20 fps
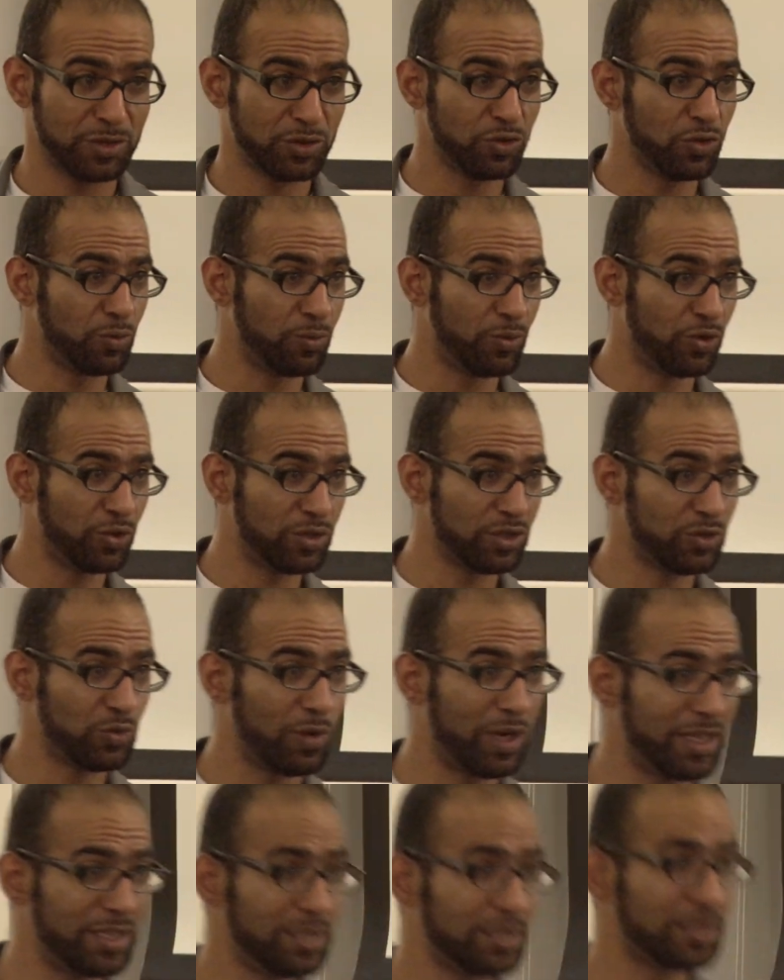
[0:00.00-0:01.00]

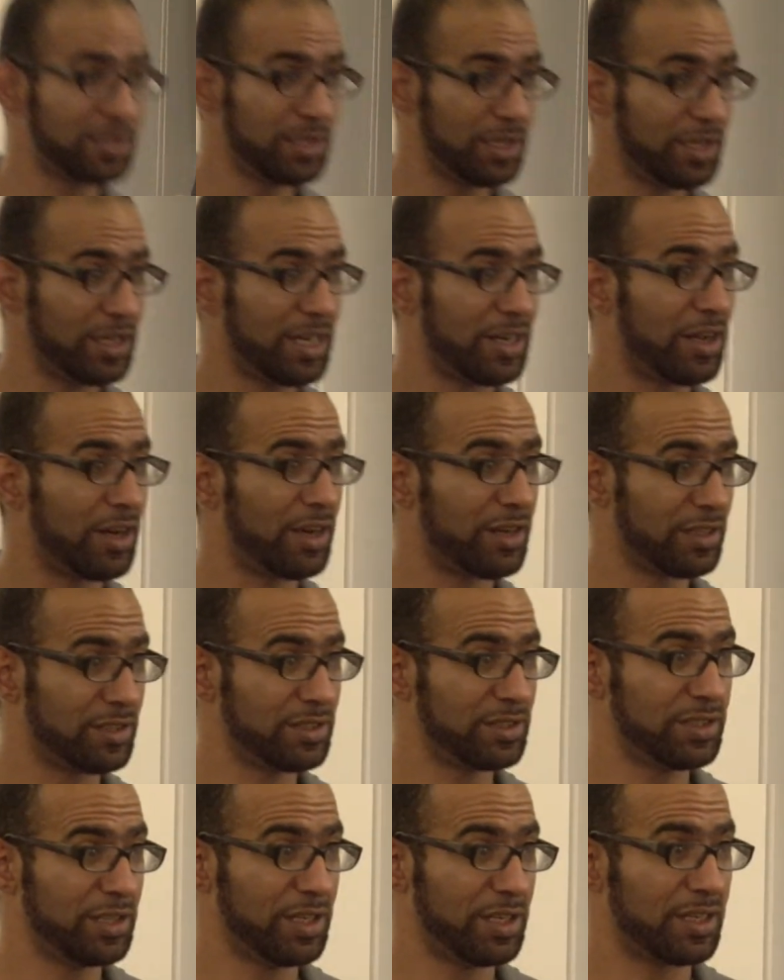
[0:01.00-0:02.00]
2.1 Syrians are
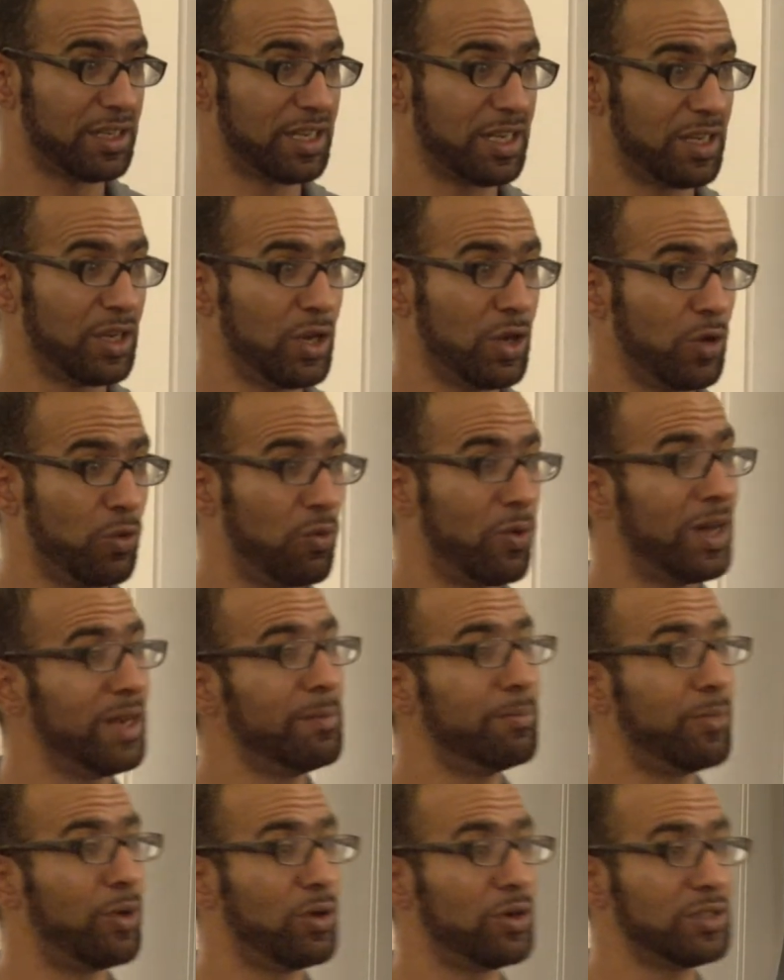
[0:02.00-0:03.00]
in Turkey.
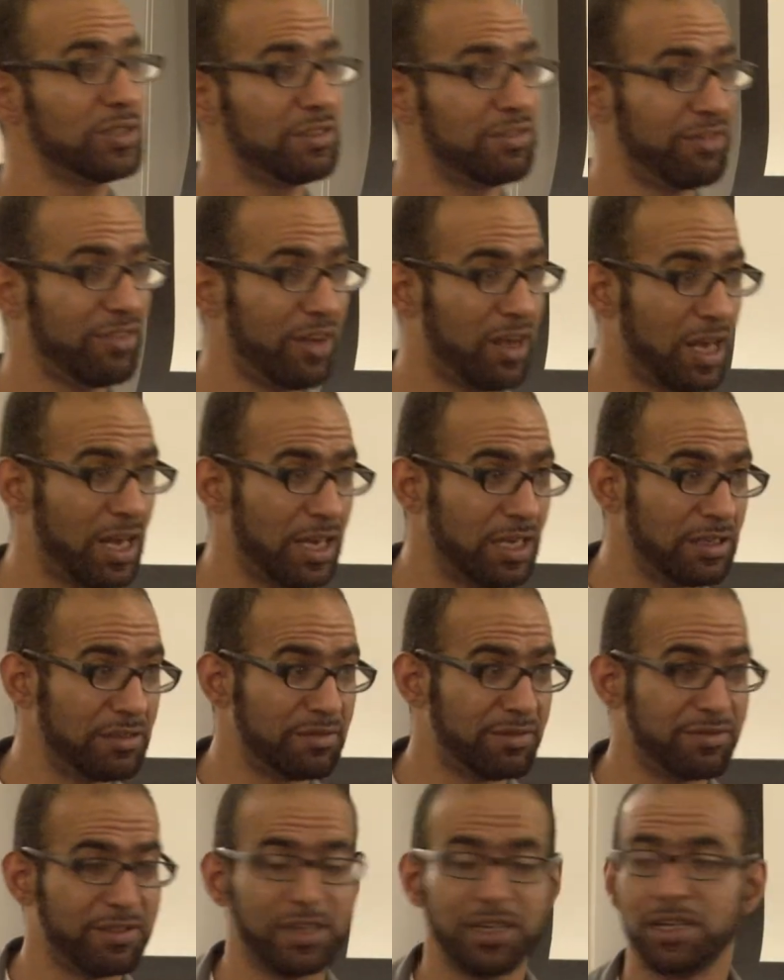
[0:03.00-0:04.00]

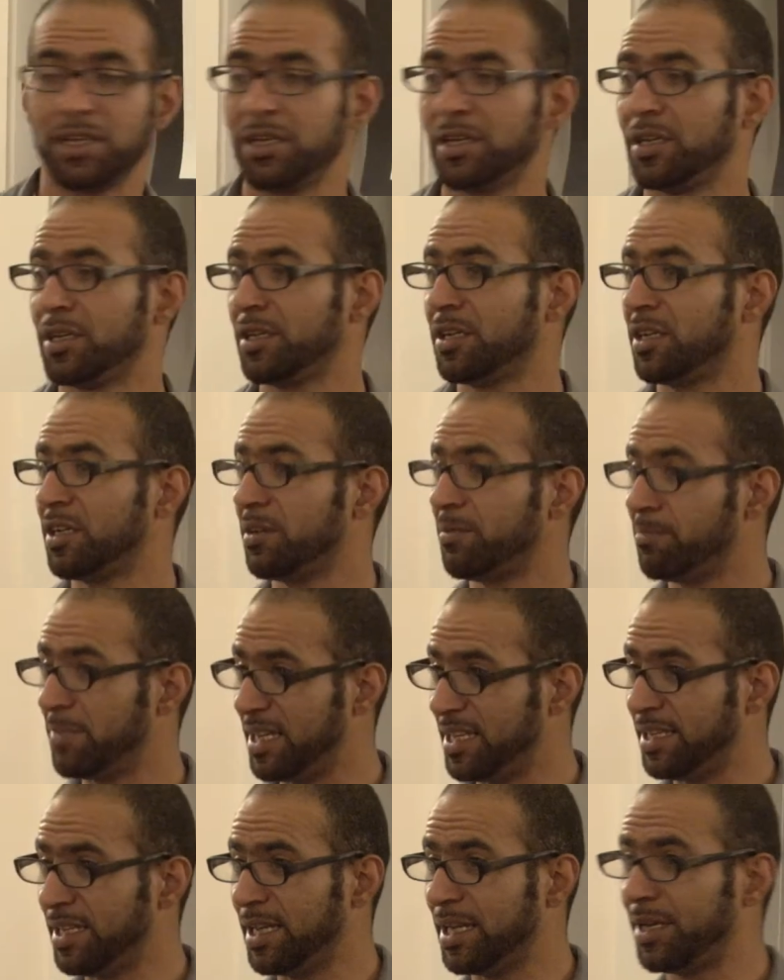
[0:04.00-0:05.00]
1.5
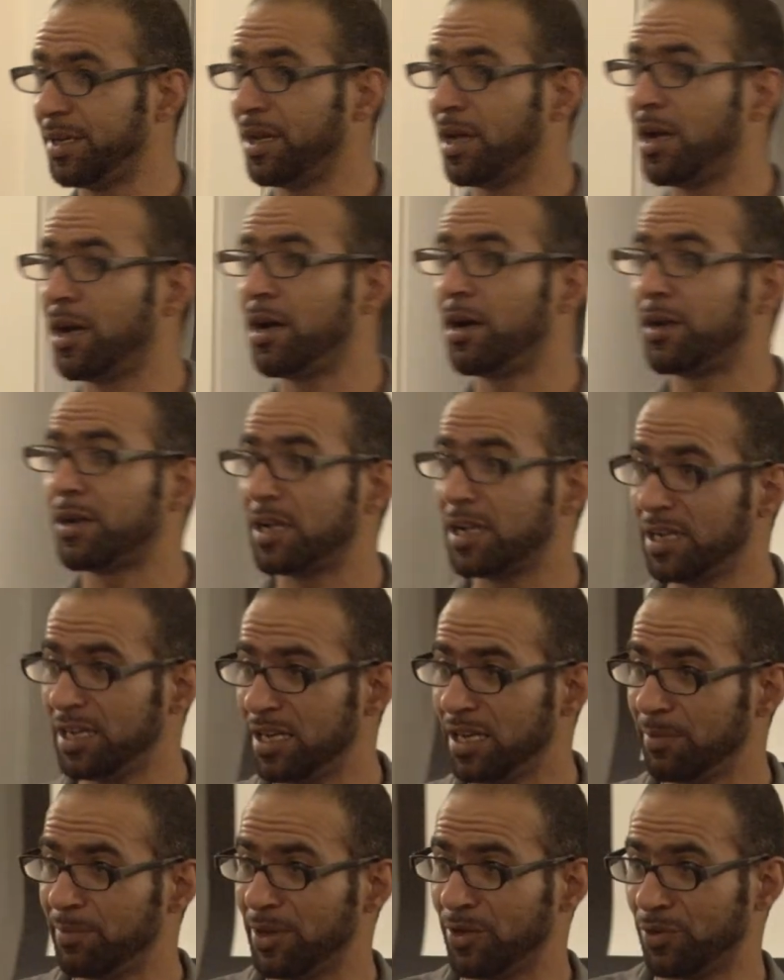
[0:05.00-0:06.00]
million are
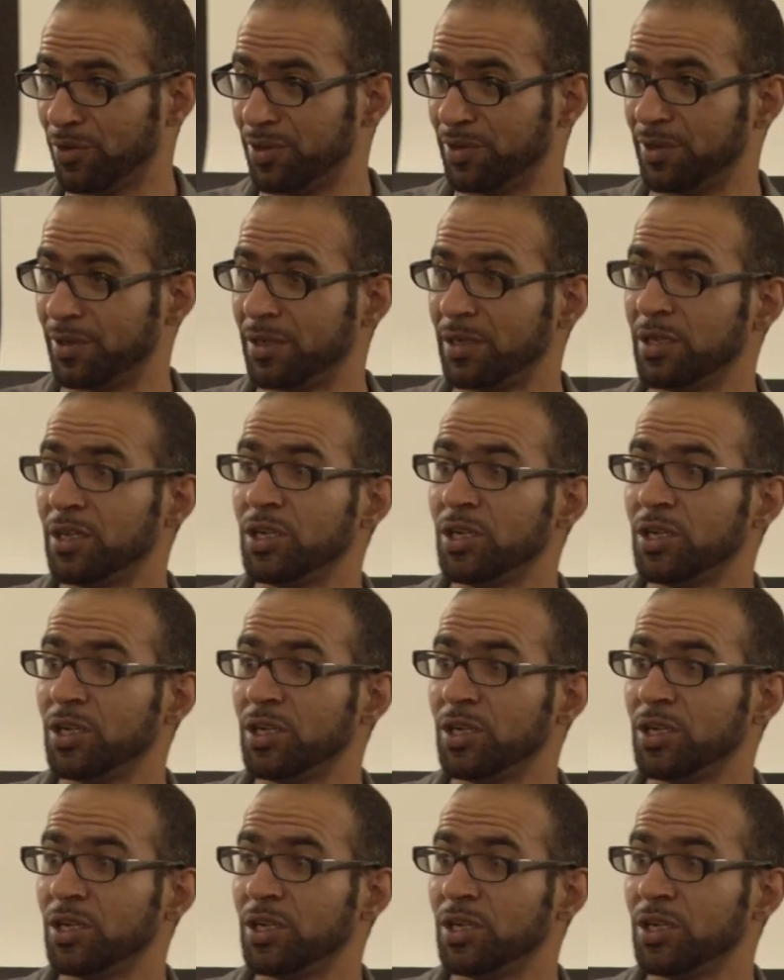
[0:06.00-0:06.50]
in Lebanon.